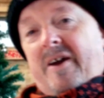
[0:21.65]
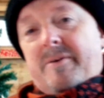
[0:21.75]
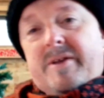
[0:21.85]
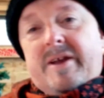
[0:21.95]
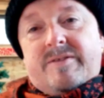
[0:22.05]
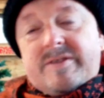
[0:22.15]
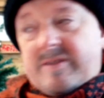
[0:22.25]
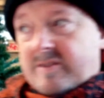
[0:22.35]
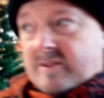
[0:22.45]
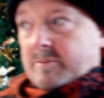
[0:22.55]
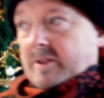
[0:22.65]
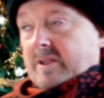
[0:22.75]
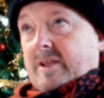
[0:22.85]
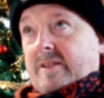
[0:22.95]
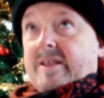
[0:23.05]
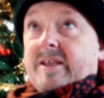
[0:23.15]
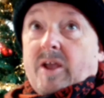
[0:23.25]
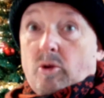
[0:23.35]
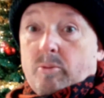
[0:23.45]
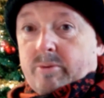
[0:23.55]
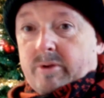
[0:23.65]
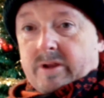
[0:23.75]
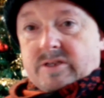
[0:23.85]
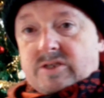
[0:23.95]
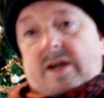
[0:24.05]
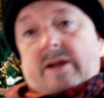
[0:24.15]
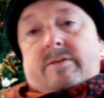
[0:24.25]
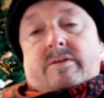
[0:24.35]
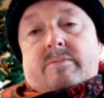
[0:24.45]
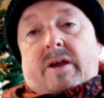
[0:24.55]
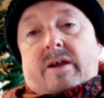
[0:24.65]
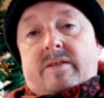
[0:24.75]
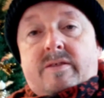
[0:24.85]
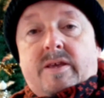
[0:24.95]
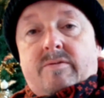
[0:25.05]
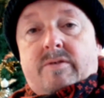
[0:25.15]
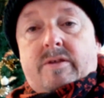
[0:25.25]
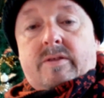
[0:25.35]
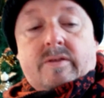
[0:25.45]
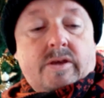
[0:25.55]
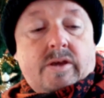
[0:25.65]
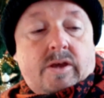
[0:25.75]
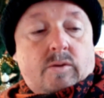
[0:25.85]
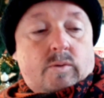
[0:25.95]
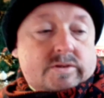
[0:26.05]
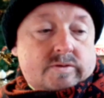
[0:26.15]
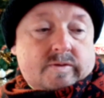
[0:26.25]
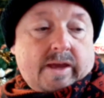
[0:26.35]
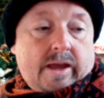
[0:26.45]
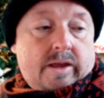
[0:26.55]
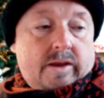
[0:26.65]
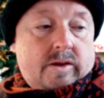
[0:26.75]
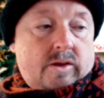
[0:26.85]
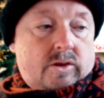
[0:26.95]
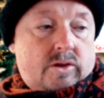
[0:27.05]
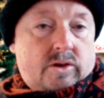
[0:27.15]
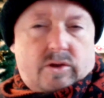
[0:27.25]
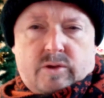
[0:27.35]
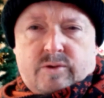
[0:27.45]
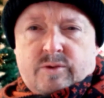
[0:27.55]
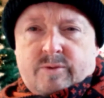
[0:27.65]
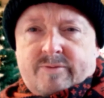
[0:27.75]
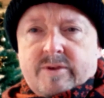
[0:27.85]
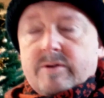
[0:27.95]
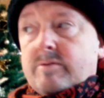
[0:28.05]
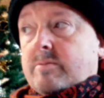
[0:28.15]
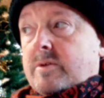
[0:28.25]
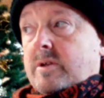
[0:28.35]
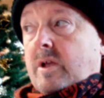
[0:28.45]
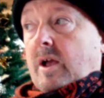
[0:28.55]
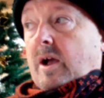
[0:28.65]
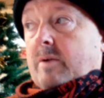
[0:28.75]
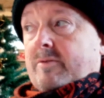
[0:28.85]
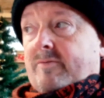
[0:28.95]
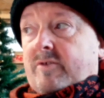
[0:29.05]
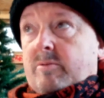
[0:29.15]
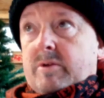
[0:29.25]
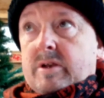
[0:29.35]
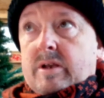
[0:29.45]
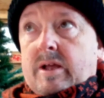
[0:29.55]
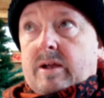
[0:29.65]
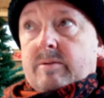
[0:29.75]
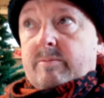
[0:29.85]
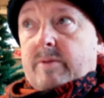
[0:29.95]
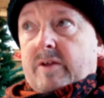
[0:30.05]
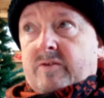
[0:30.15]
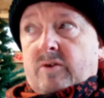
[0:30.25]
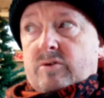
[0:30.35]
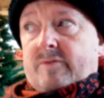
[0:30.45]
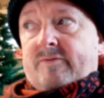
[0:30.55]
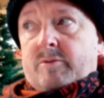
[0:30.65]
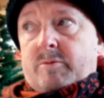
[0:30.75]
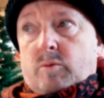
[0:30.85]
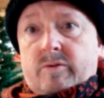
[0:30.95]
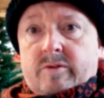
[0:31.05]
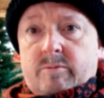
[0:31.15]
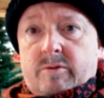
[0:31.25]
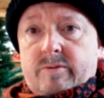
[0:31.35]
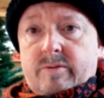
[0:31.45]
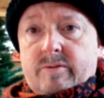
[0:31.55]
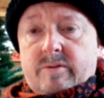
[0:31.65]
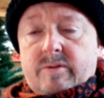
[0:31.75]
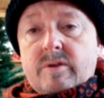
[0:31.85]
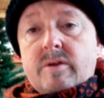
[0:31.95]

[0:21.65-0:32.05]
okay, this is going to be the opening chat to my series, which has taken a year to film. I've been filming like, I started off filming once a month,